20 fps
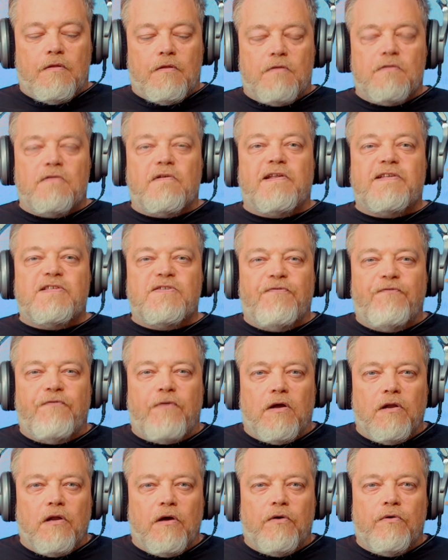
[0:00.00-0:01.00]
So let's
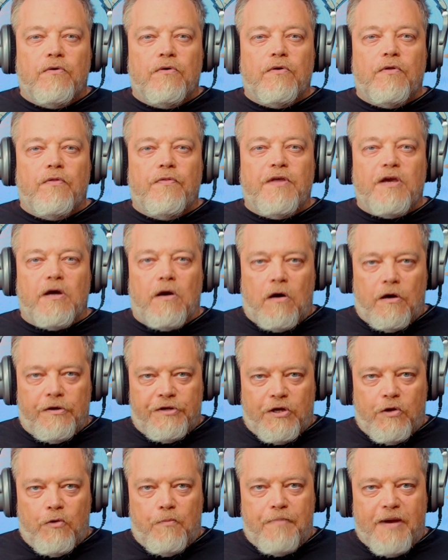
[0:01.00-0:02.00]
follow the
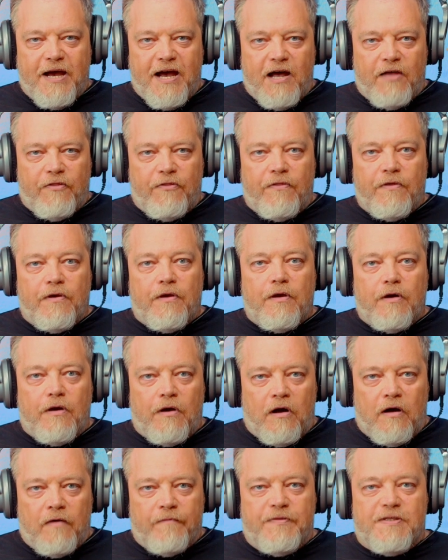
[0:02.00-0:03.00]
audio path
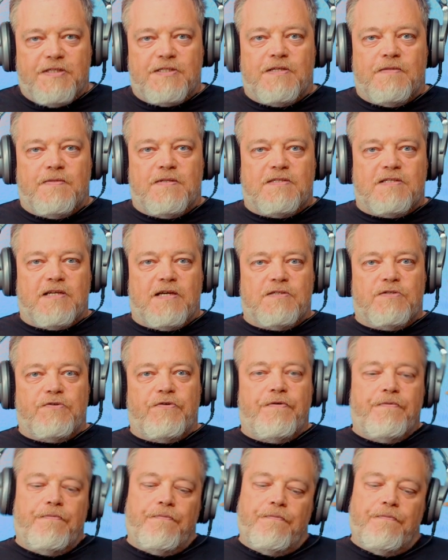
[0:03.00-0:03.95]
of the synthesizer.